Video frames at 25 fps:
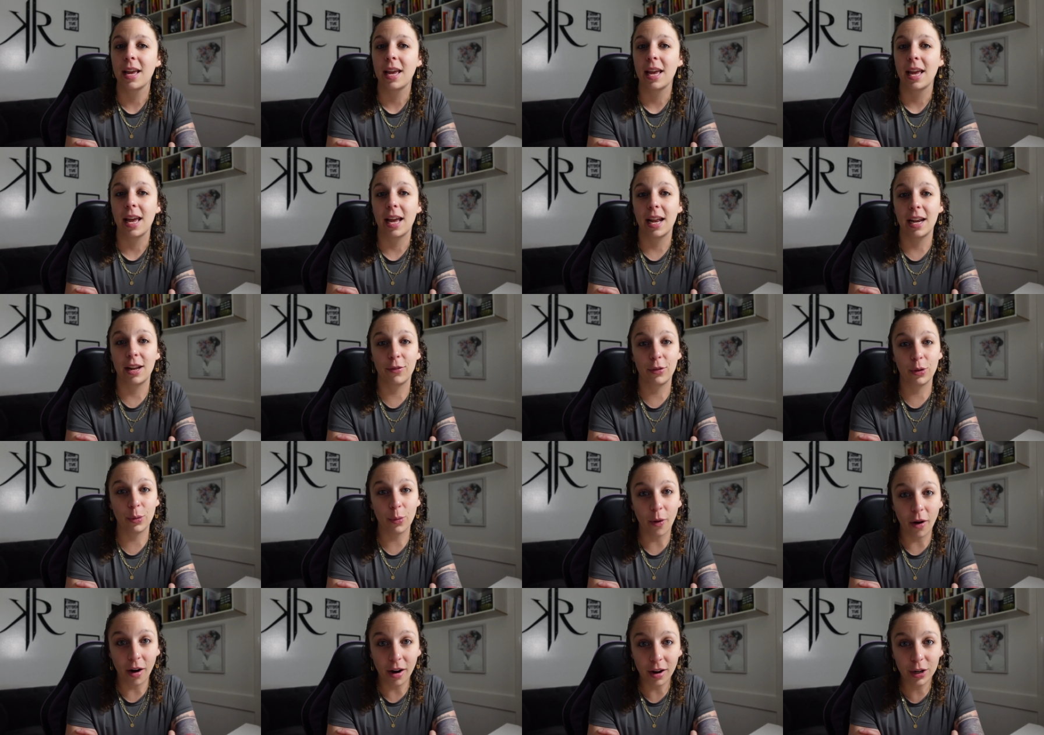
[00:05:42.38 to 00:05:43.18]
And if
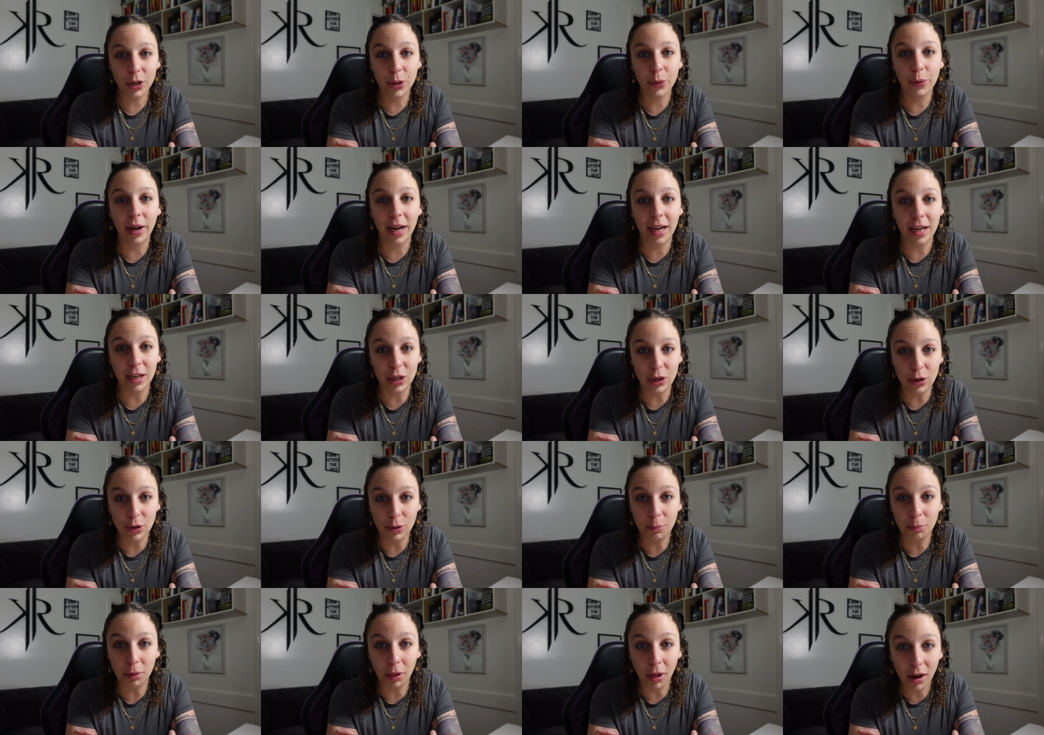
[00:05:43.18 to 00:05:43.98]
you are creating
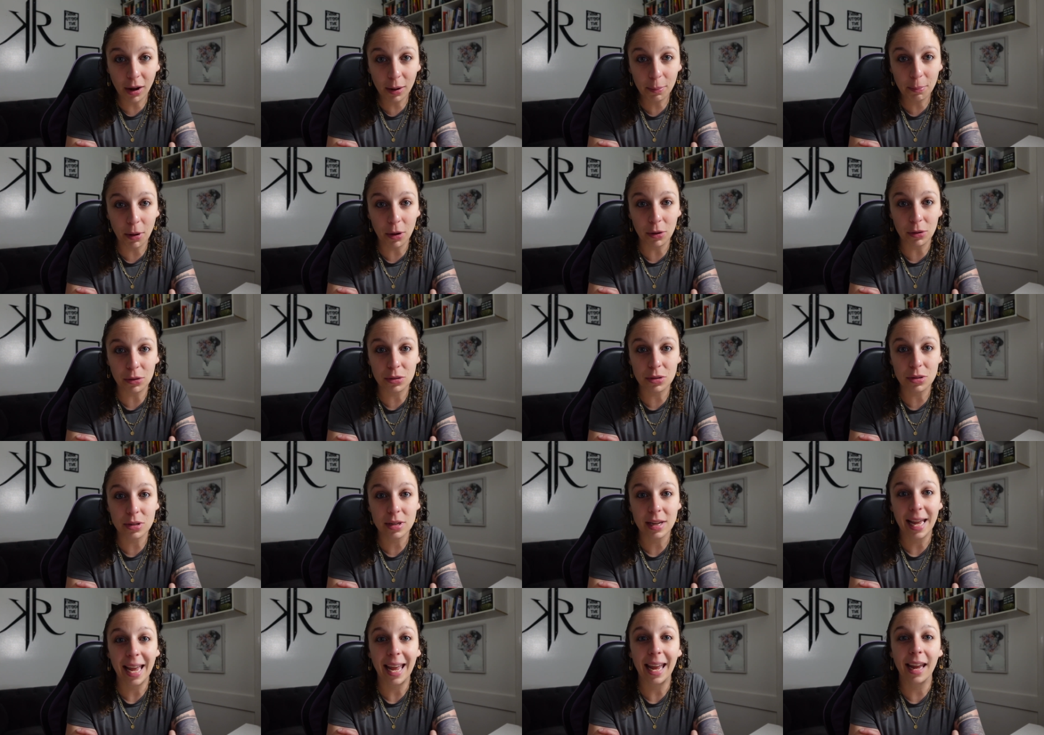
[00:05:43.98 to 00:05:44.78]
new blog
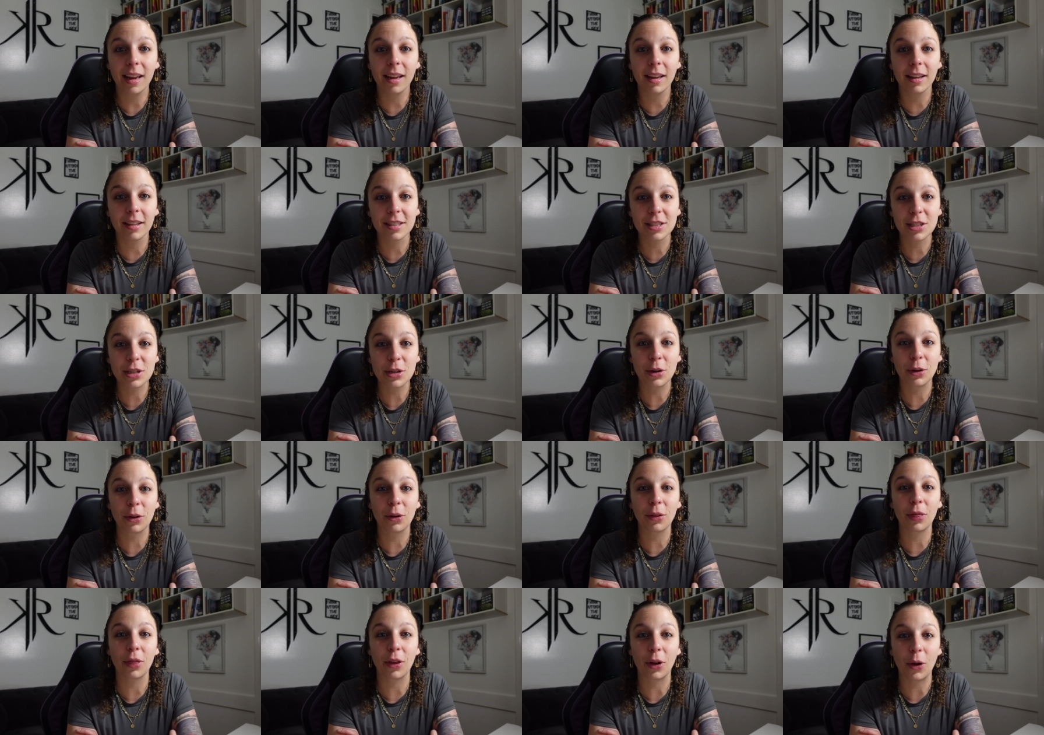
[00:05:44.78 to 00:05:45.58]
posts,
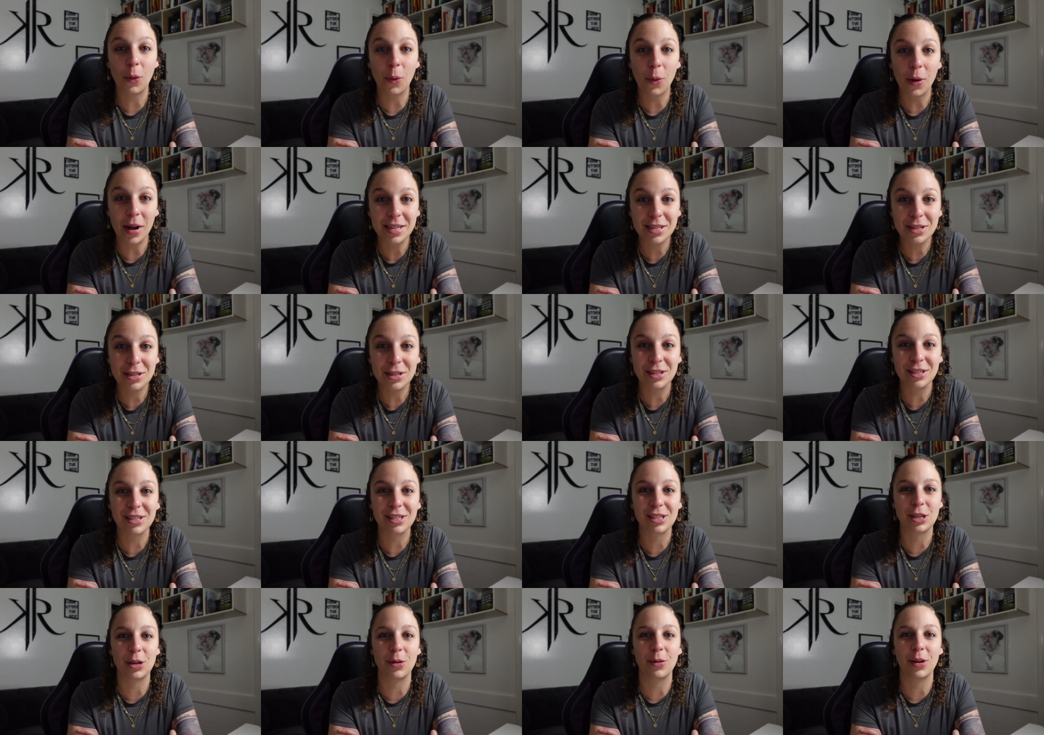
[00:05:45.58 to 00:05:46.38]
answer the
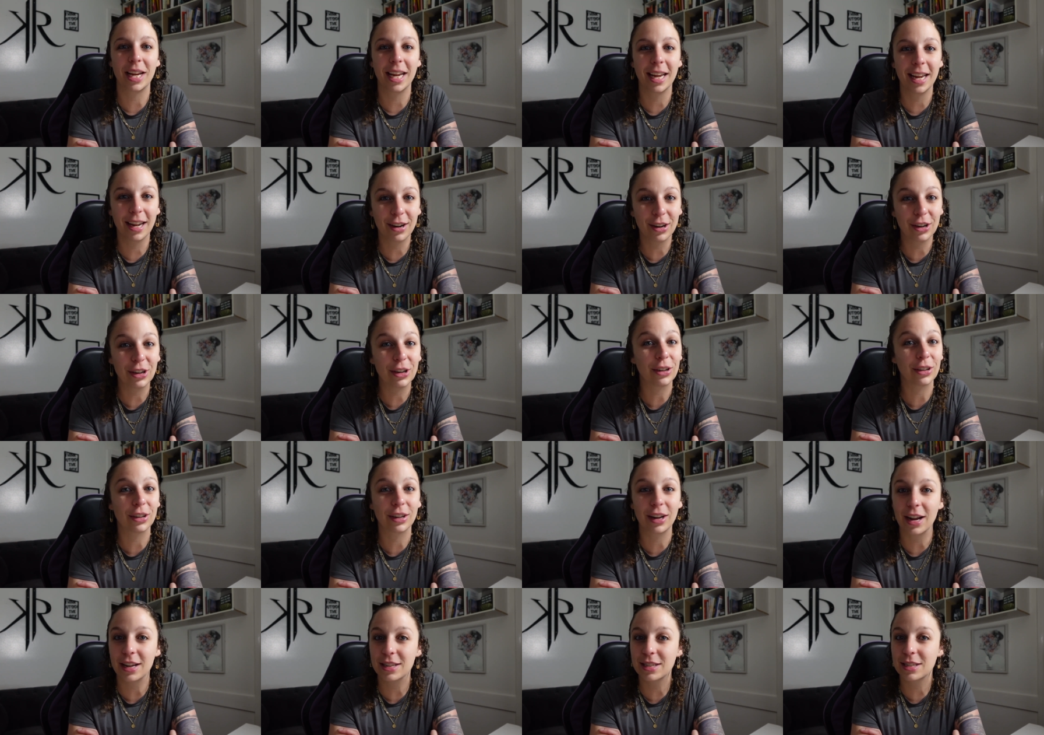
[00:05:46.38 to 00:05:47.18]
questions you hear your
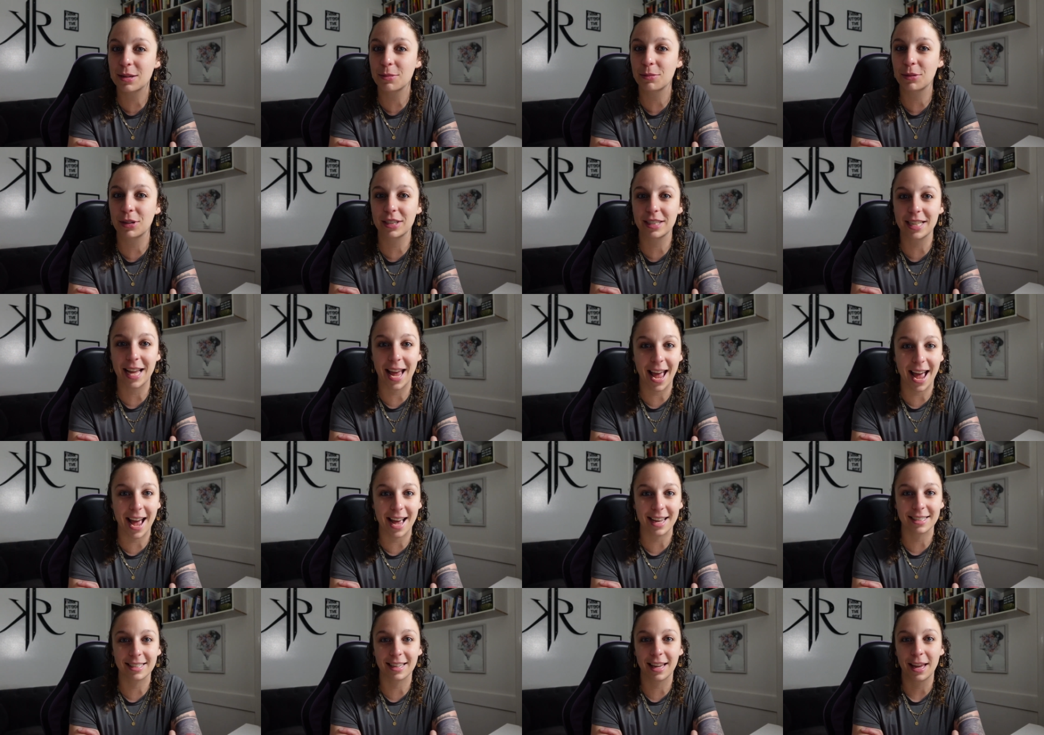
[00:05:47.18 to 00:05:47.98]
customers
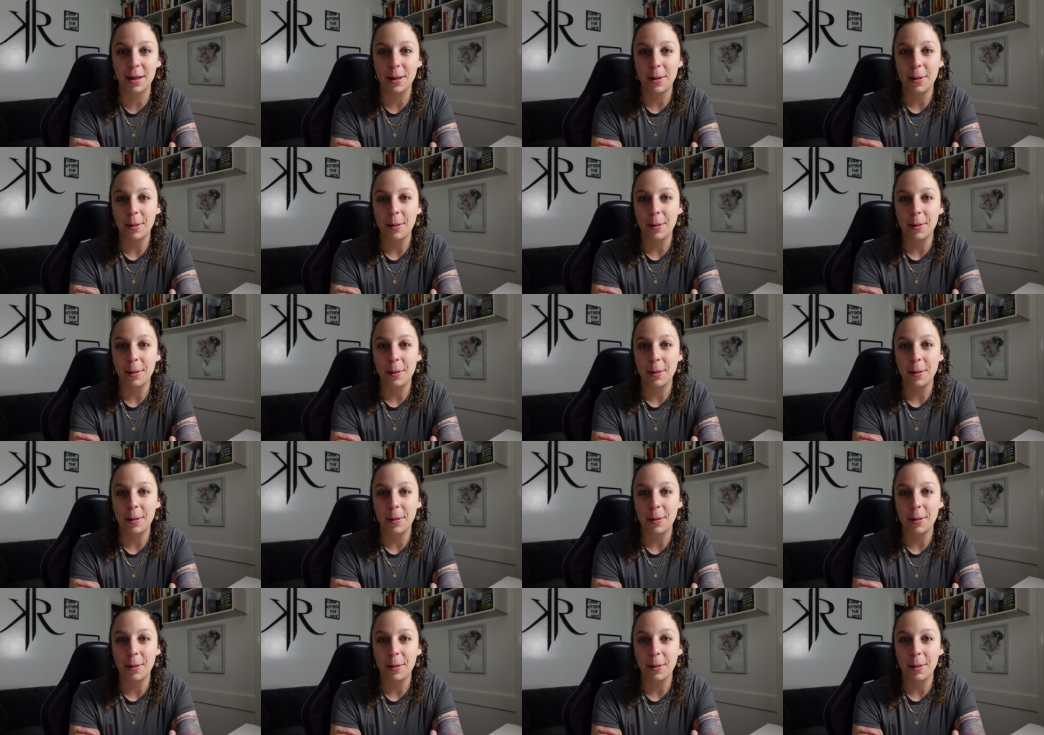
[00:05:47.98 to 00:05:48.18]
ask.